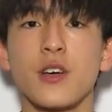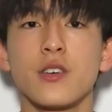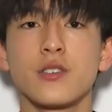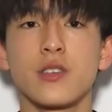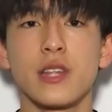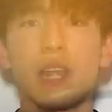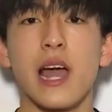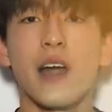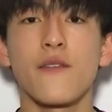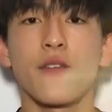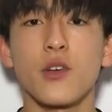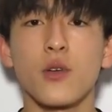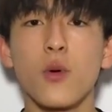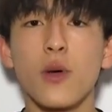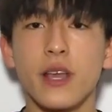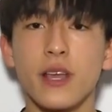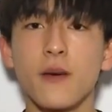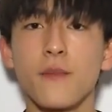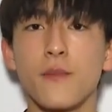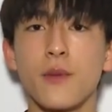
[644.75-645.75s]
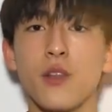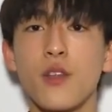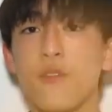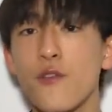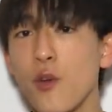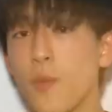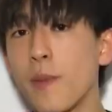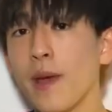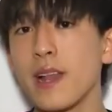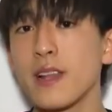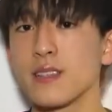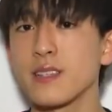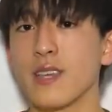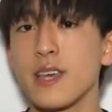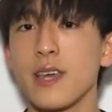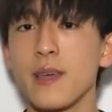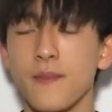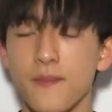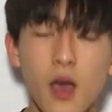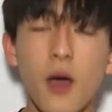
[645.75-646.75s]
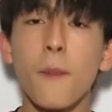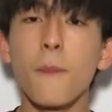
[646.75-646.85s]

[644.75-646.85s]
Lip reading: so they have a quicker maneuverability.